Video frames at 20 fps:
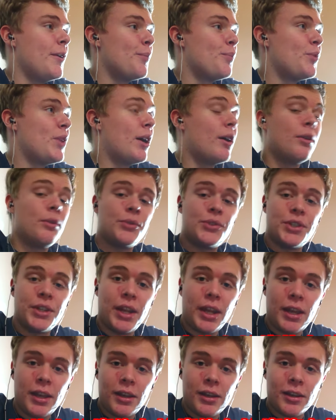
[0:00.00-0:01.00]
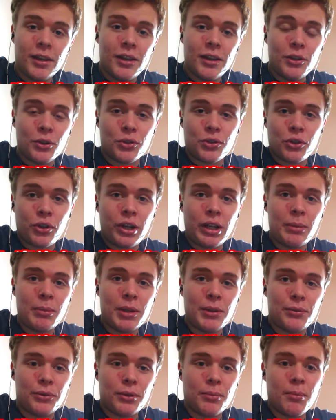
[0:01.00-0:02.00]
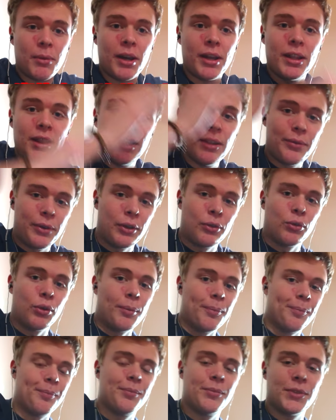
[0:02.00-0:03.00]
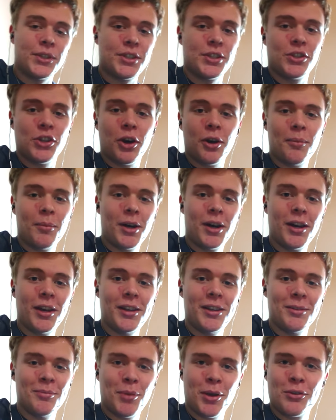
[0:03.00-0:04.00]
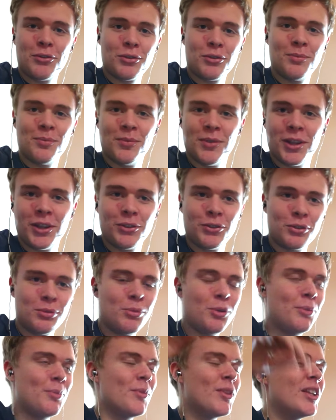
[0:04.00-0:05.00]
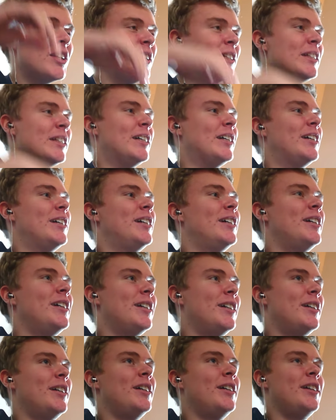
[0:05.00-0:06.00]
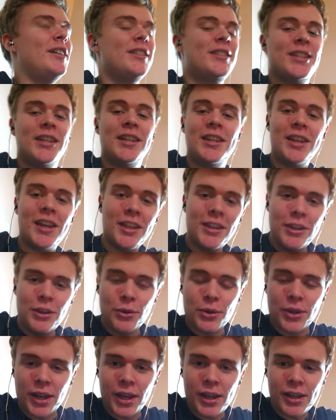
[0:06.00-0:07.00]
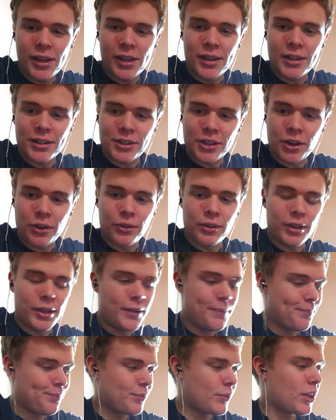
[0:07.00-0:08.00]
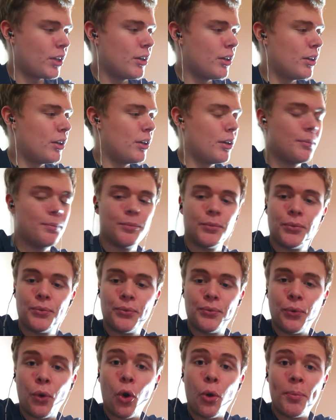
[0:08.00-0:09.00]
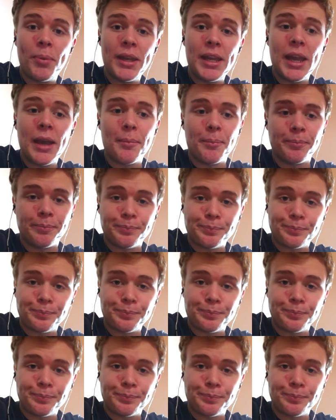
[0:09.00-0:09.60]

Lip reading: Now, today, you're joining me from my living room. This is not my bedroom, like normal. See, in the UK, it is currently, 4 PM.